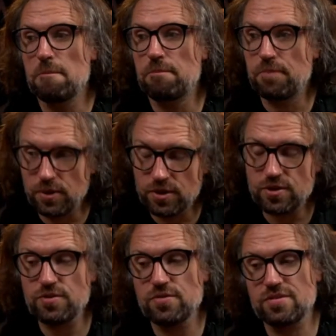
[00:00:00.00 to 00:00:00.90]

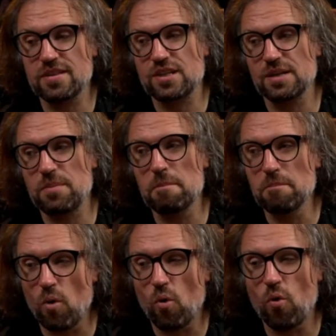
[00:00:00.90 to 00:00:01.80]
blues, there's going to be
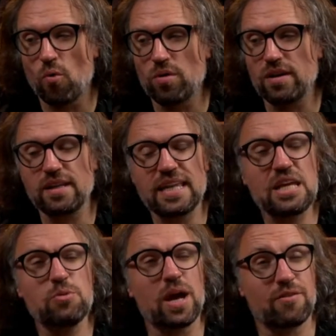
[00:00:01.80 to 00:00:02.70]
more
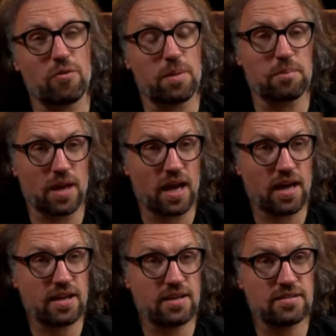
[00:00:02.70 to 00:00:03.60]
leeway for being
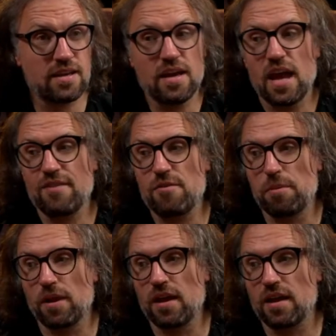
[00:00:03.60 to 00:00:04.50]
behind. If you're
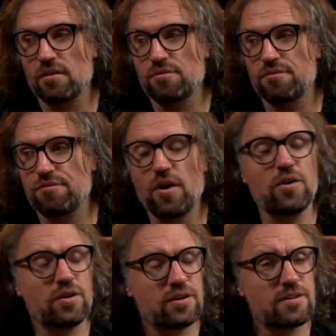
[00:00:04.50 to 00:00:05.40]
playing
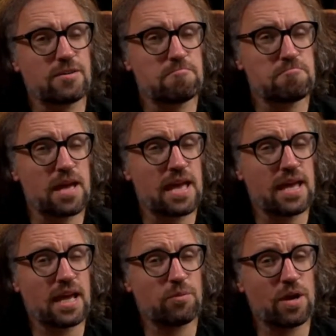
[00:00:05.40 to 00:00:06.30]
funk, you may
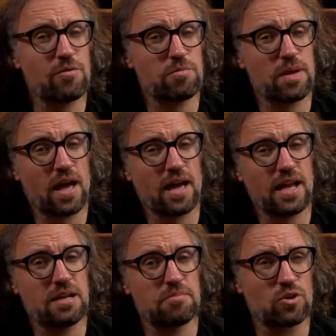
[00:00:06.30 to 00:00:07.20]
get away with
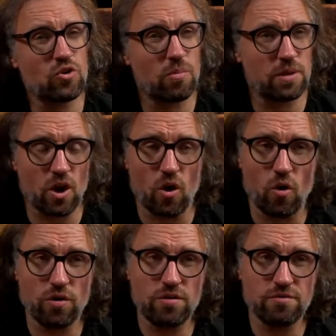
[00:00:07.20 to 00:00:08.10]
behind, but normally
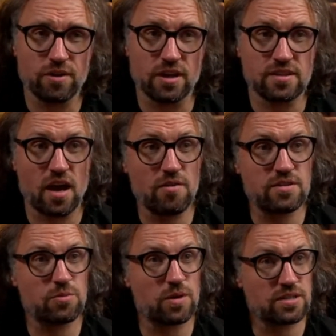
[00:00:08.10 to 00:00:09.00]
on for guitar
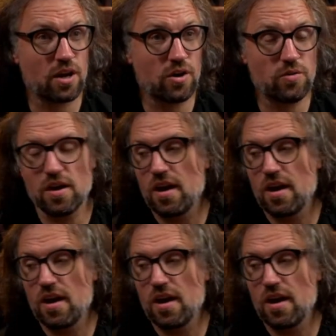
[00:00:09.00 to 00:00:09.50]
is the way to go.